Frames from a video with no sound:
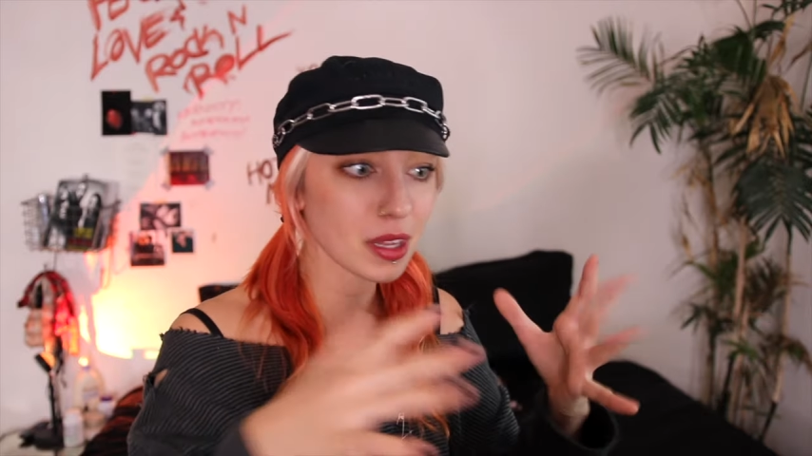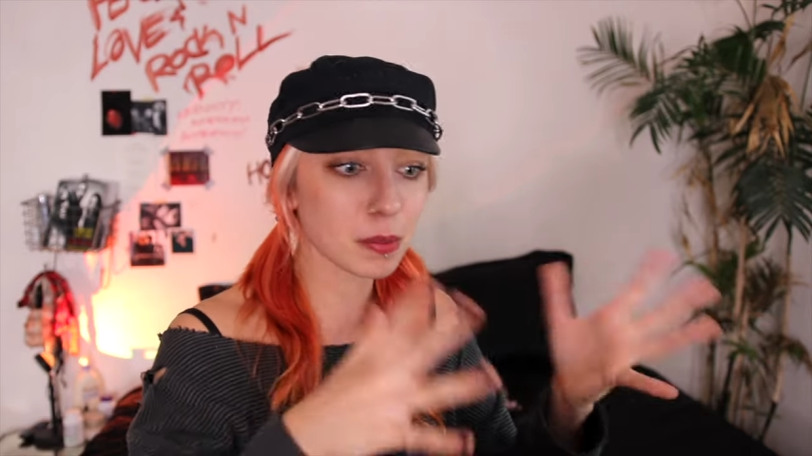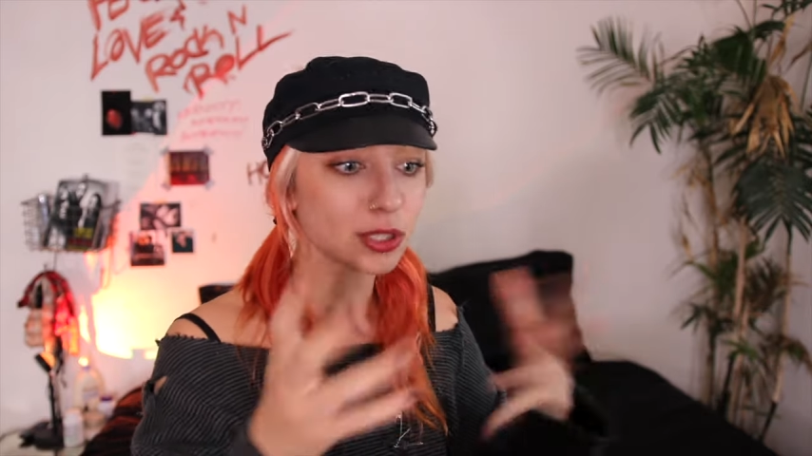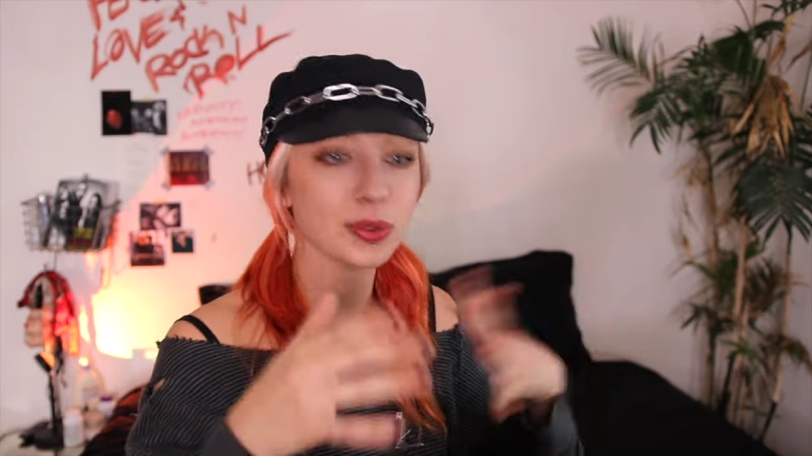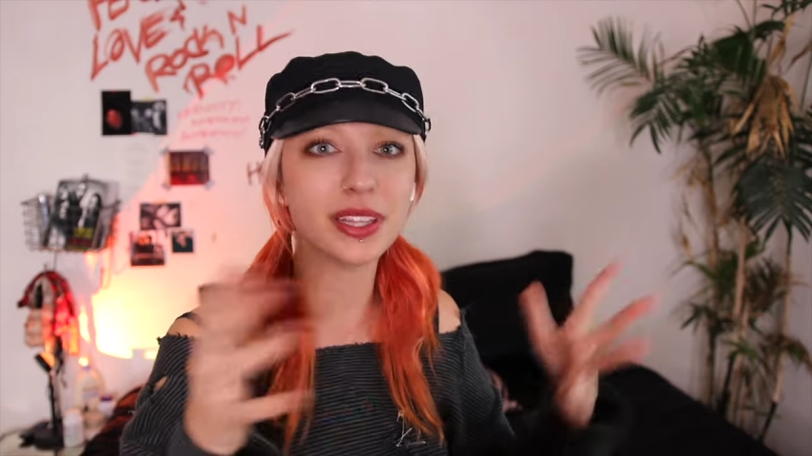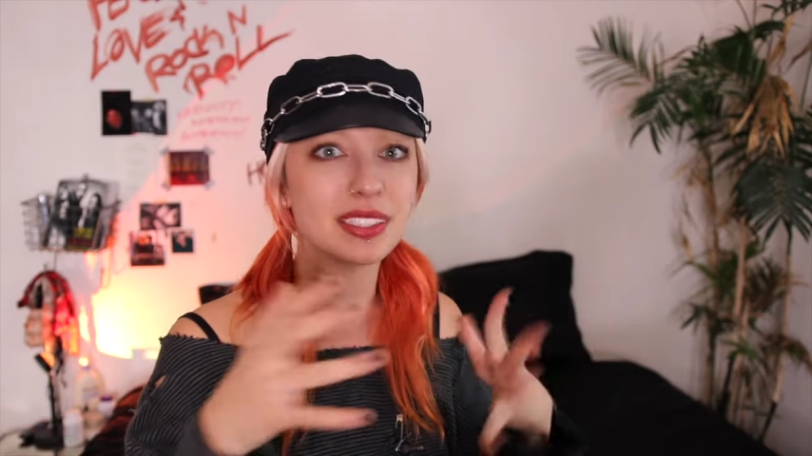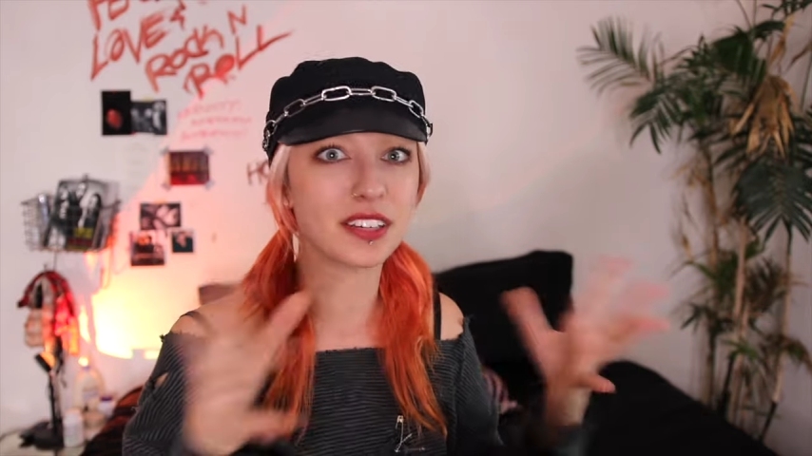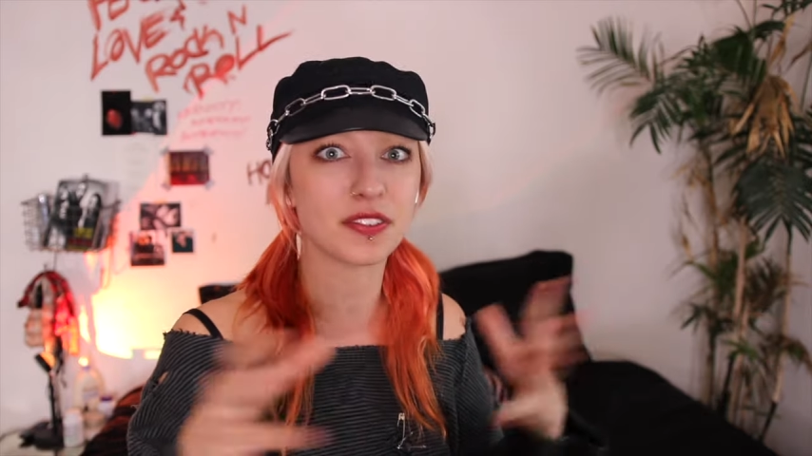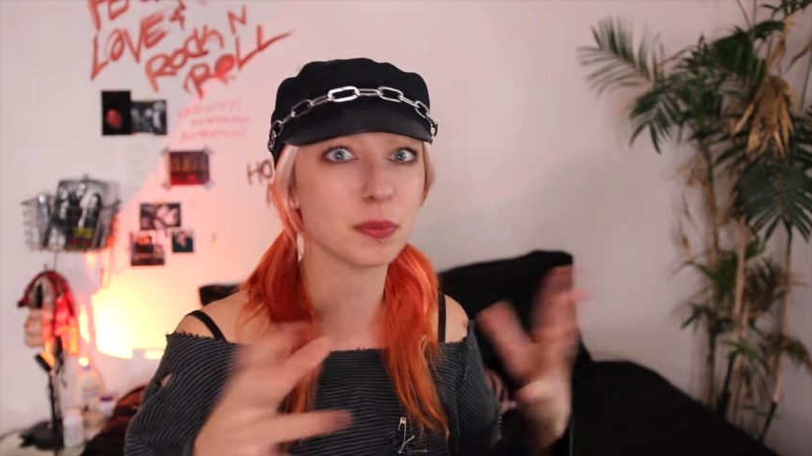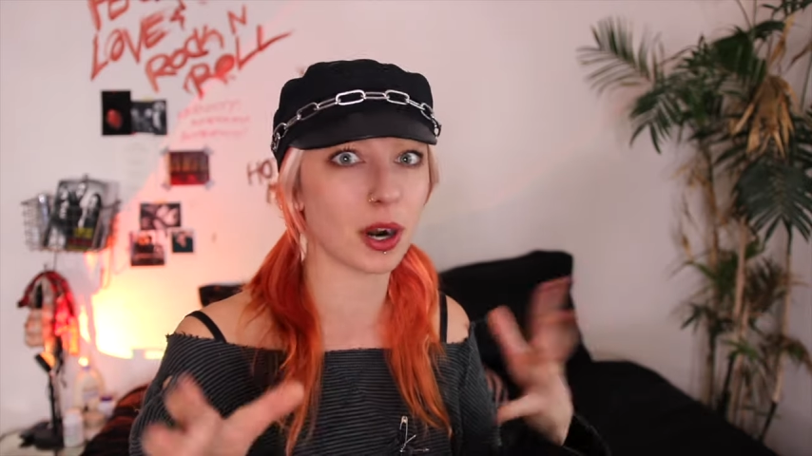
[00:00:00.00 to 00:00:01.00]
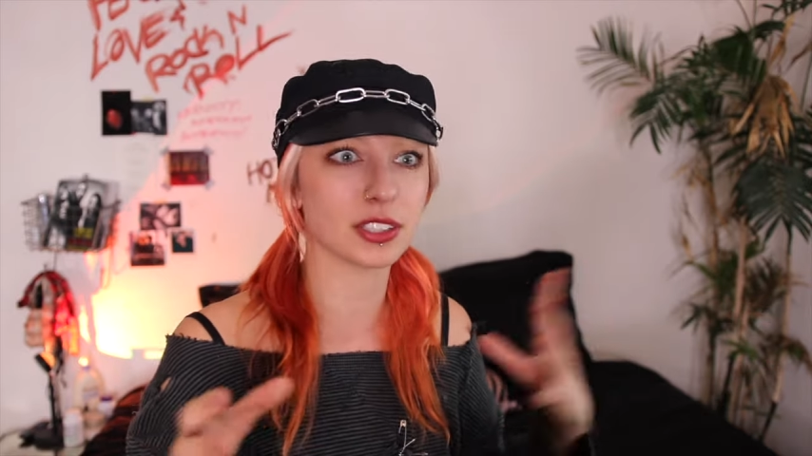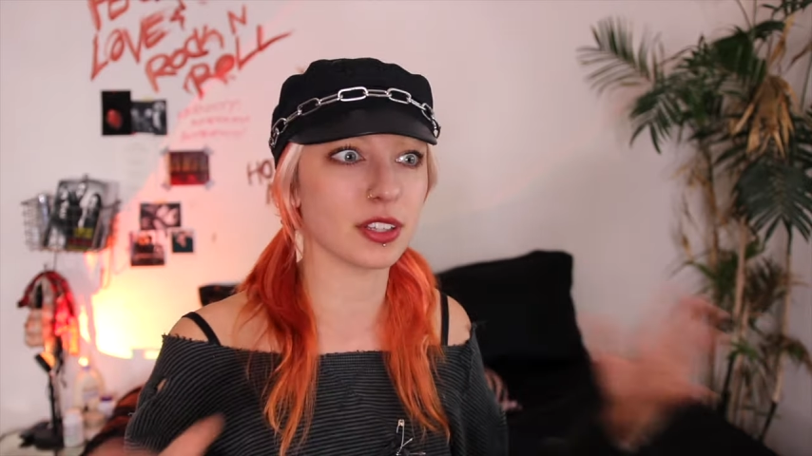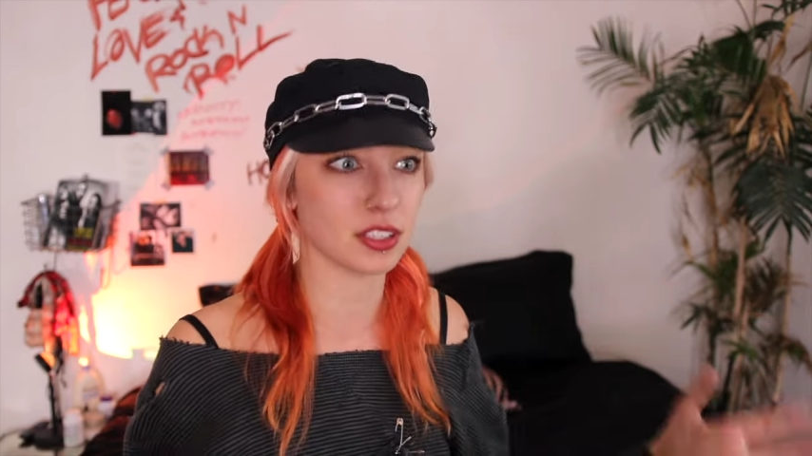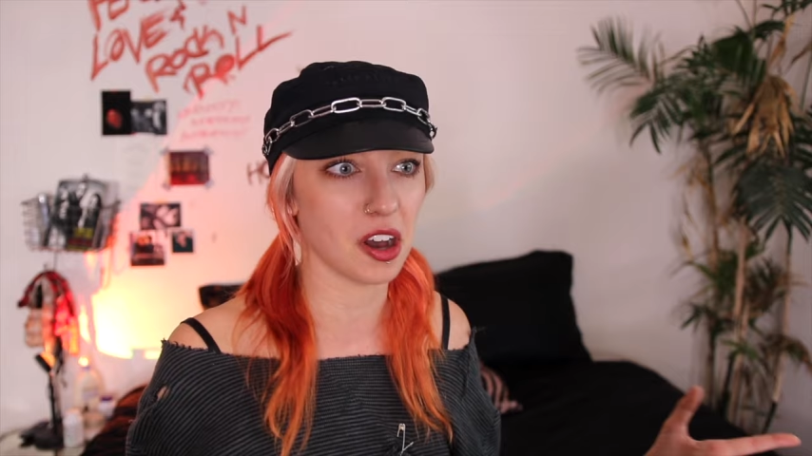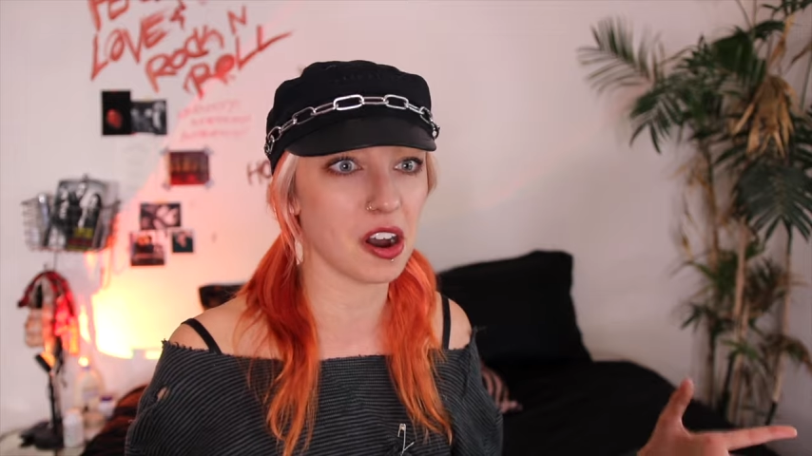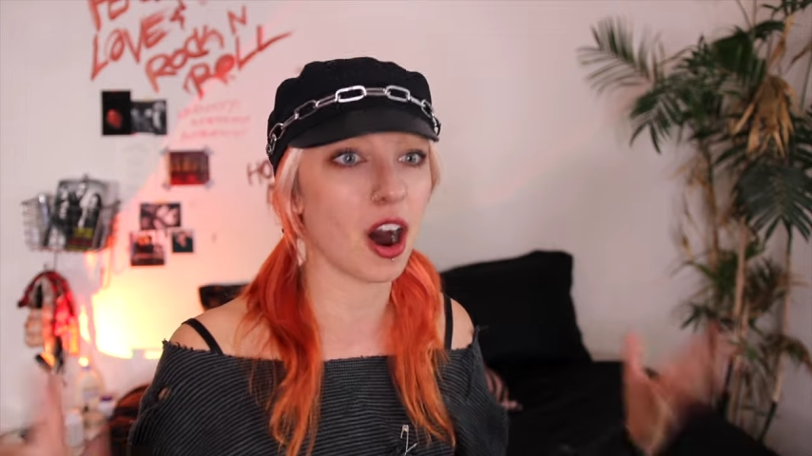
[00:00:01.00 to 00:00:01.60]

between these different parts of the song.